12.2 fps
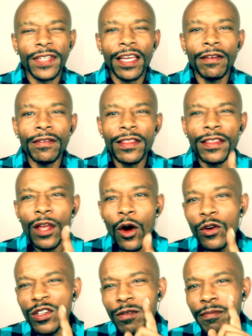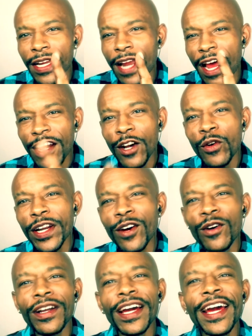even though you may not agree
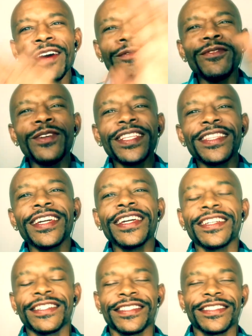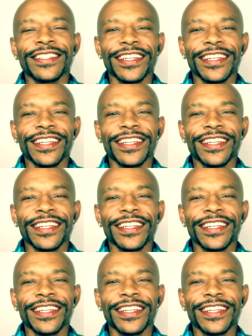on everything,